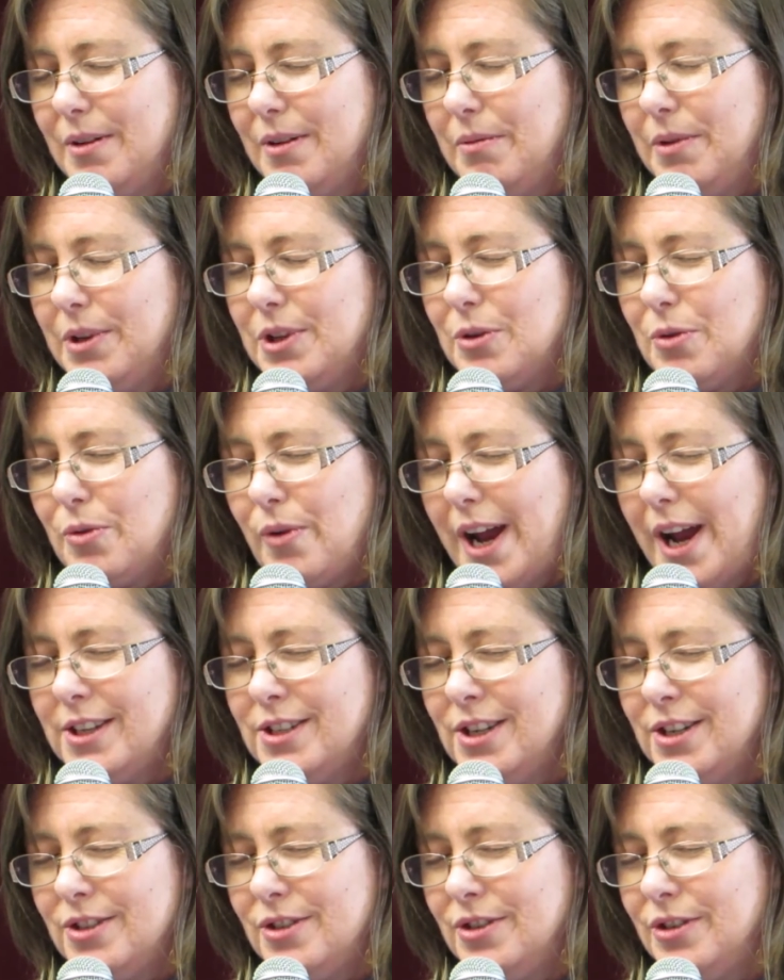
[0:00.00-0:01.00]
with
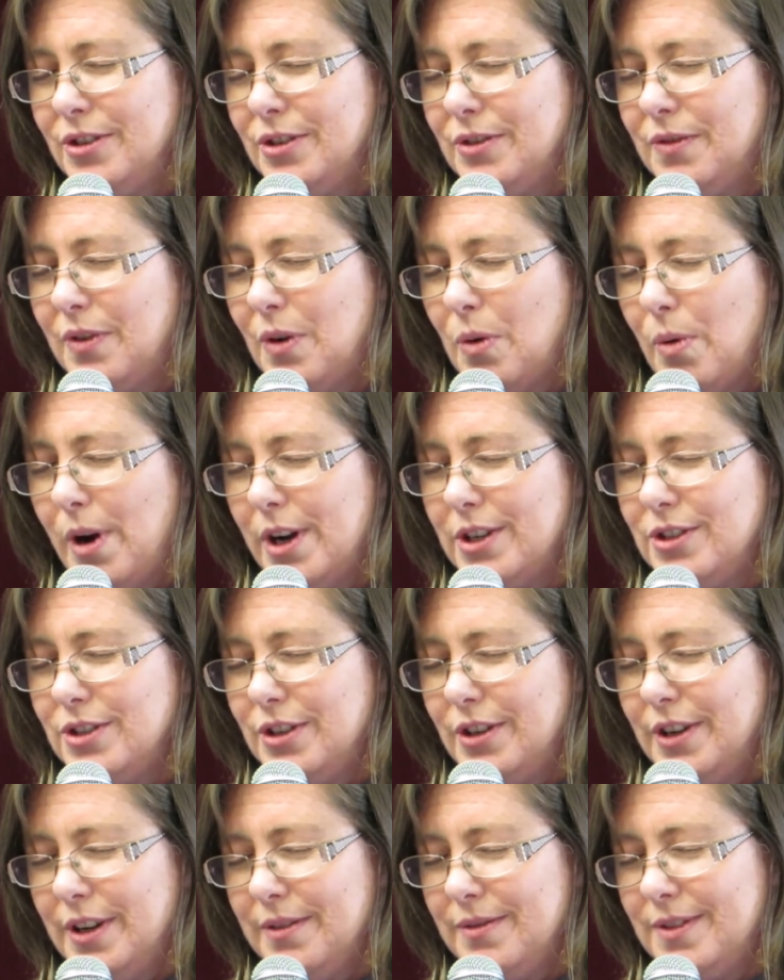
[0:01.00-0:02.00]
gratitude for what
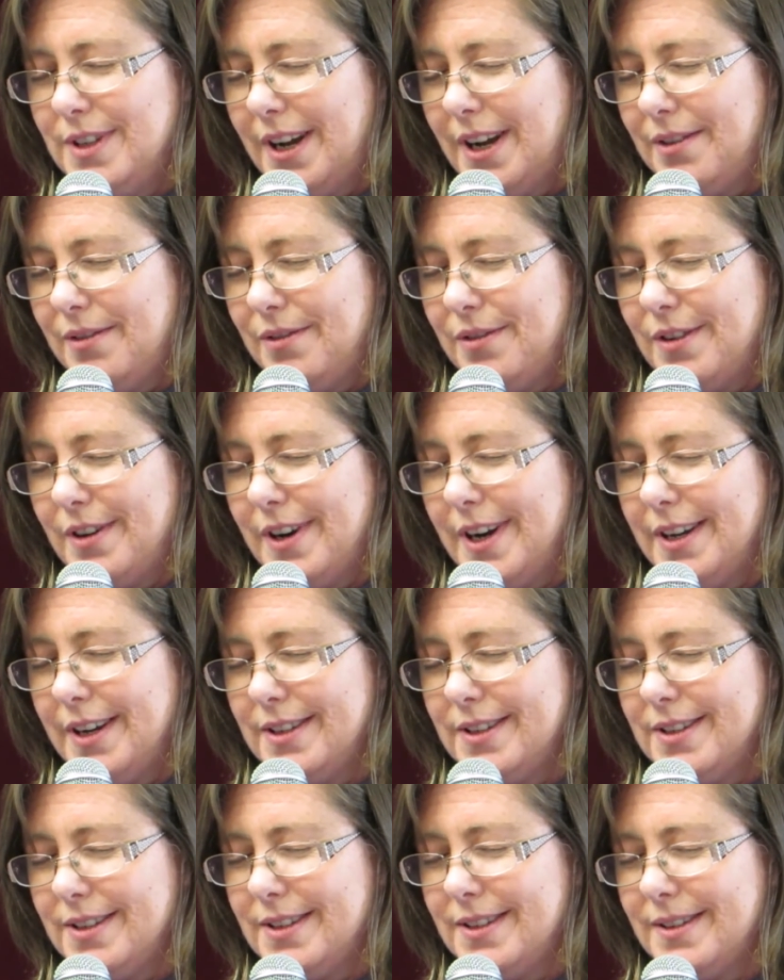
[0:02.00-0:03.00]
you have done for
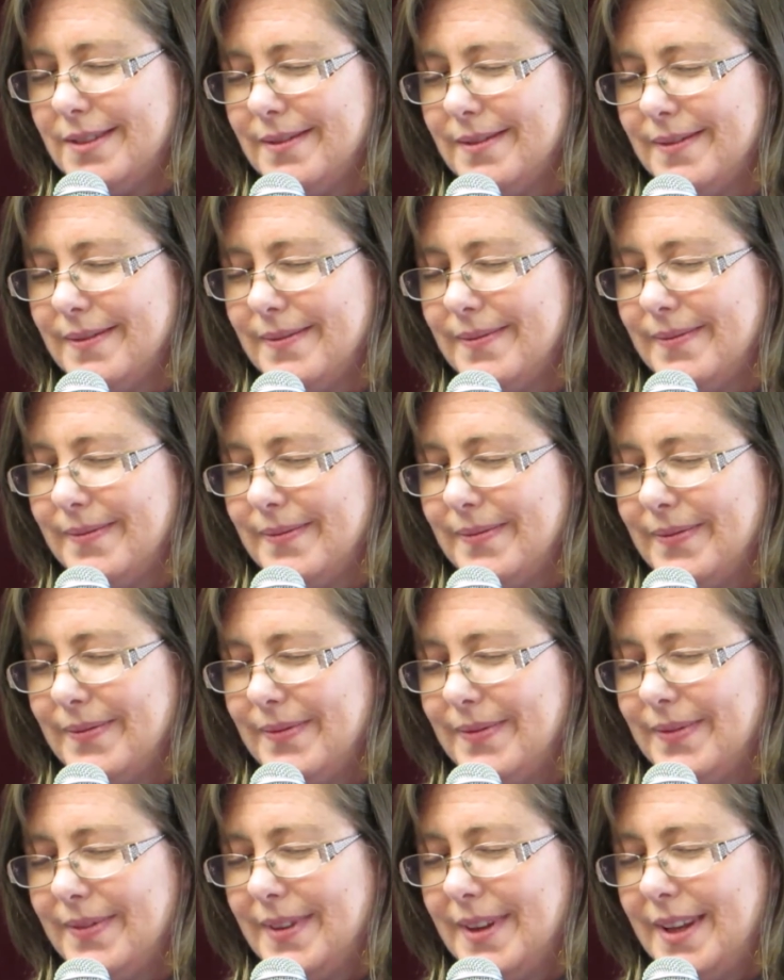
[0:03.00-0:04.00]
us.
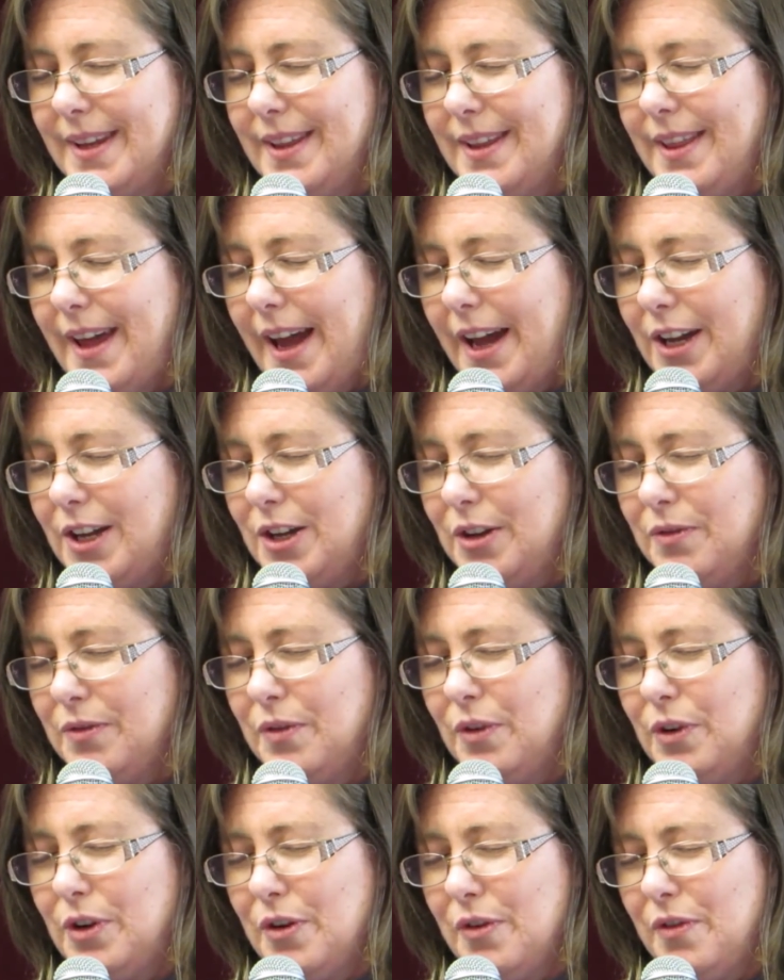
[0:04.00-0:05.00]
Thank you
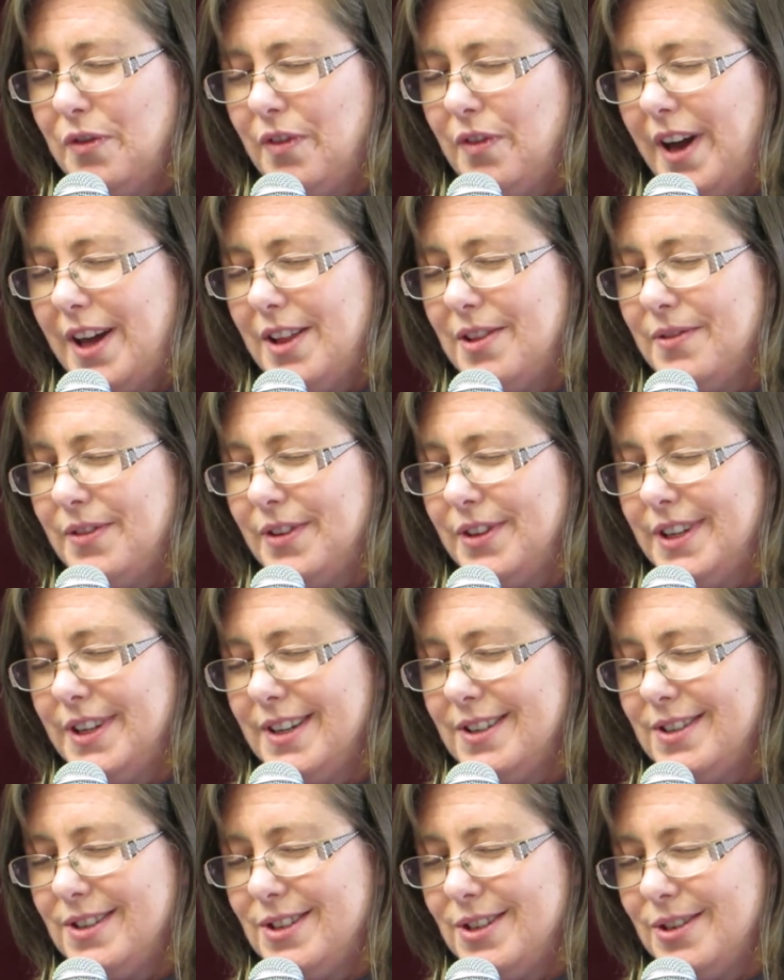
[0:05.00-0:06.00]
for your
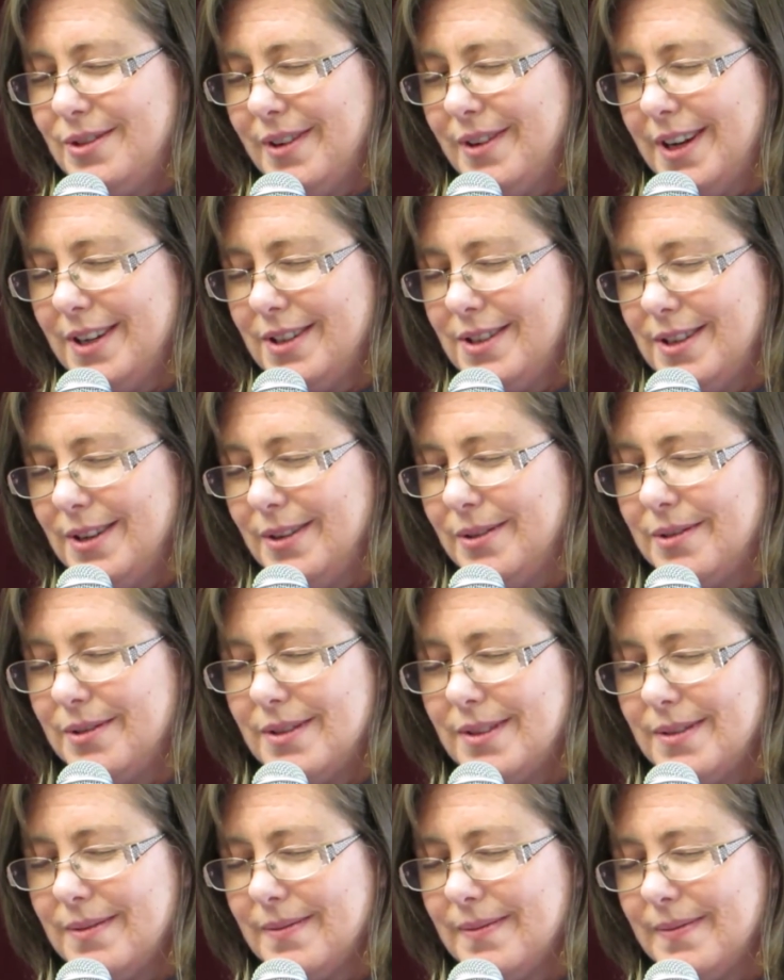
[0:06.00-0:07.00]
faithfulness to us, Lord.